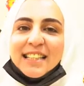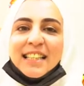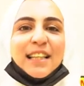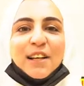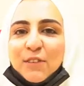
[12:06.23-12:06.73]
this
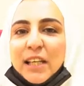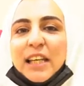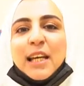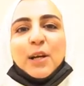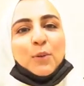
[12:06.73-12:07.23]
lovely
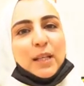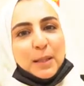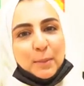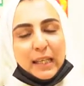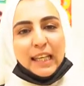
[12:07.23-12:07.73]
year
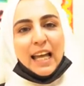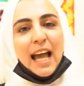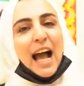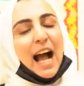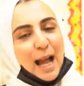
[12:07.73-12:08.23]
with me.
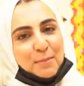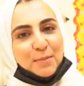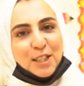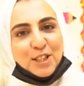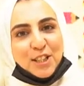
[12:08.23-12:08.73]
I am
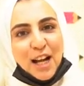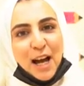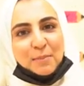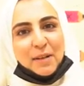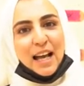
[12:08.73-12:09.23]
teacher
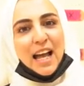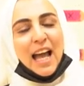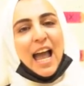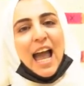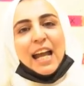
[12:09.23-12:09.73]

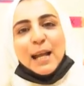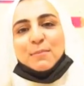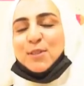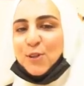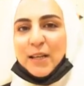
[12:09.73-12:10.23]
Amna and I
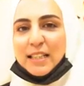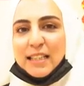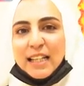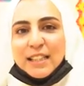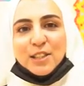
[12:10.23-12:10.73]
am so
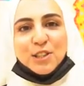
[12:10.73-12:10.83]
excited